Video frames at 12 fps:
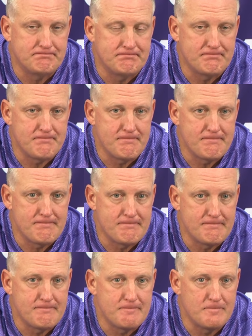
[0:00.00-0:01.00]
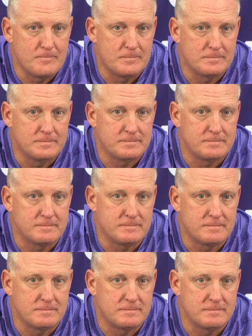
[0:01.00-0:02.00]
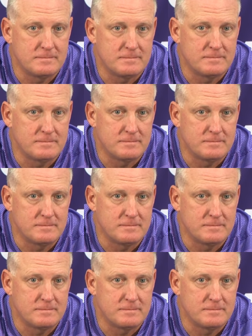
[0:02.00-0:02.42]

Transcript: You guys are obviously six and one,